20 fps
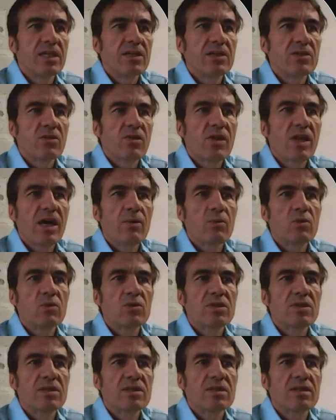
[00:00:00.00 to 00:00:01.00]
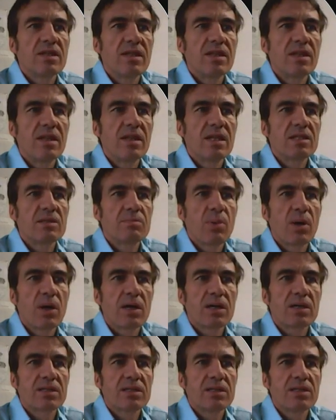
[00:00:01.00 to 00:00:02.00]
So that was this
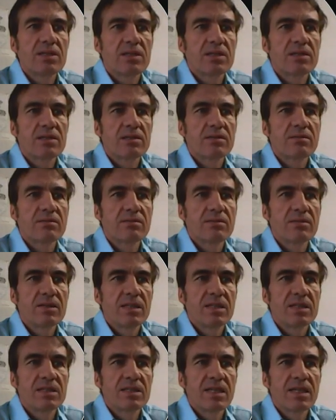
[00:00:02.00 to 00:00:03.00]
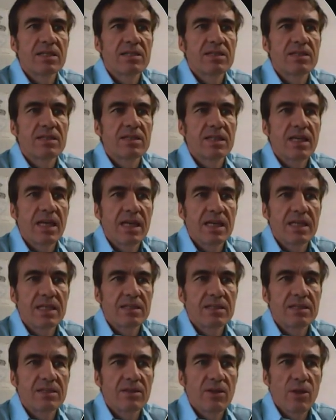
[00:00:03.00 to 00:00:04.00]
part here, this sentence
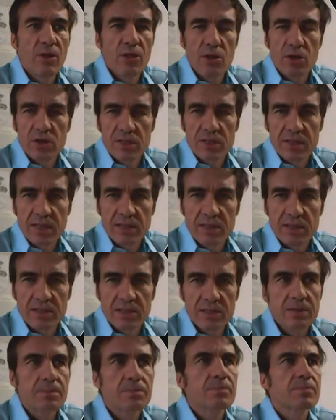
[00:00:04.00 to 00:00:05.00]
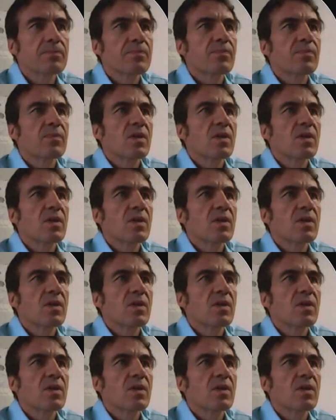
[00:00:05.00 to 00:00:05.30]
and the third sentence.